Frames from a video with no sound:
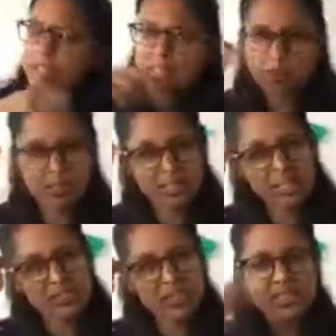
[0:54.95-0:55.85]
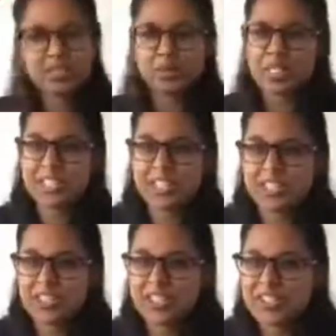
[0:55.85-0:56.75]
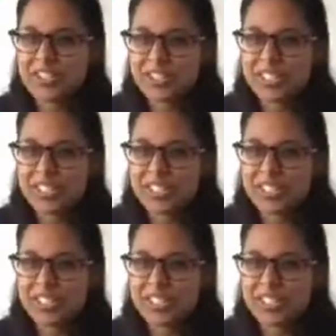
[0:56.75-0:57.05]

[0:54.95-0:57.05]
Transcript: were definitely switched on.